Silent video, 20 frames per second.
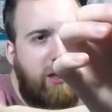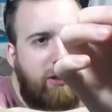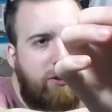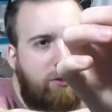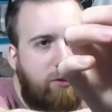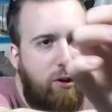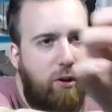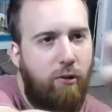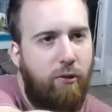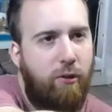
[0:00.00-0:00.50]

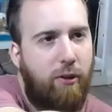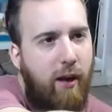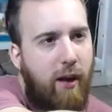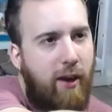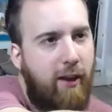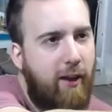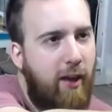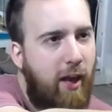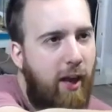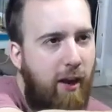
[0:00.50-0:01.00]
growth that
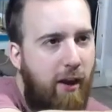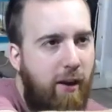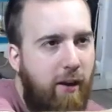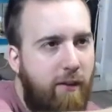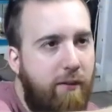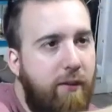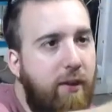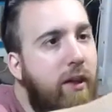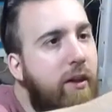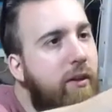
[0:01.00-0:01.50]
I got out
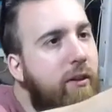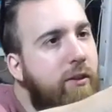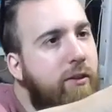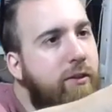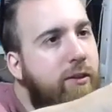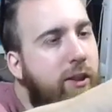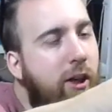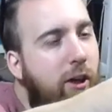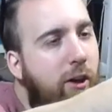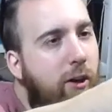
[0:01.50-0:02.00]
of it.
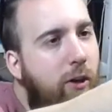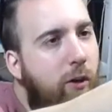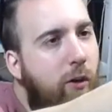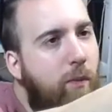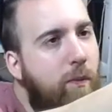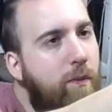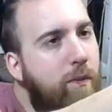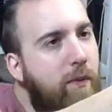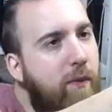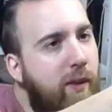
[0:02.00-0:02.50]

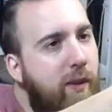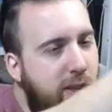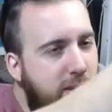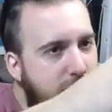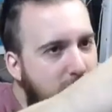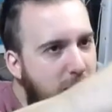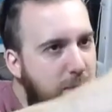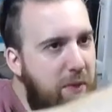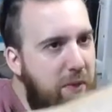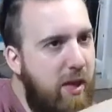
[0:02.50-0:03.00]
So this
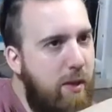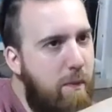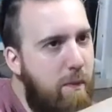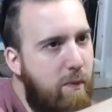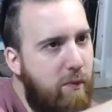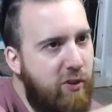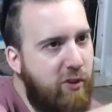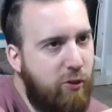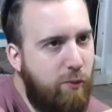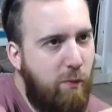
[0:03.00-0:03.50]
might be a
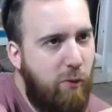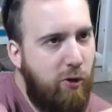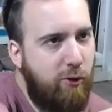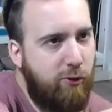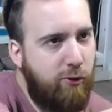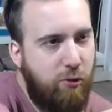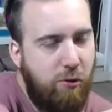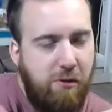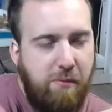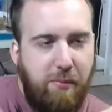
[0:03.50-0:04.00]
small
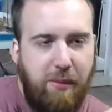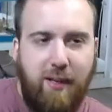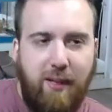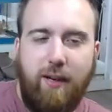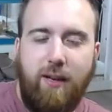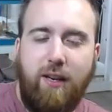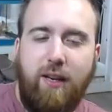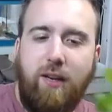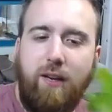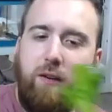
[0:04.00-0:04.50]
sword
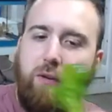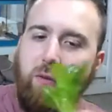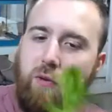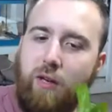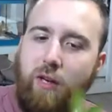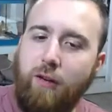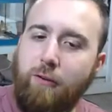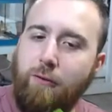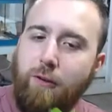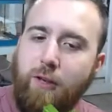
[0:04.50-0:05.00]
plant, and
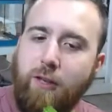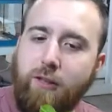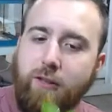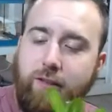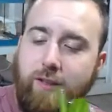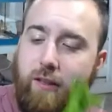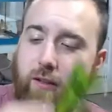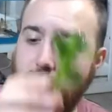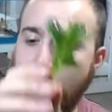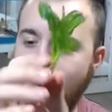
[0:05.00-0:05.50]
if it is,
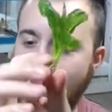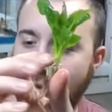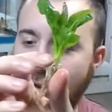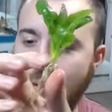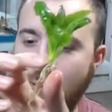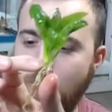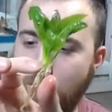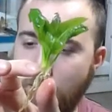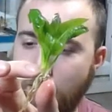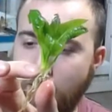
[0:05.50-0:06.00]
that's really
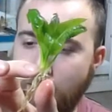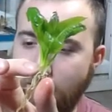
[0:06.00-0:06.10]
cool.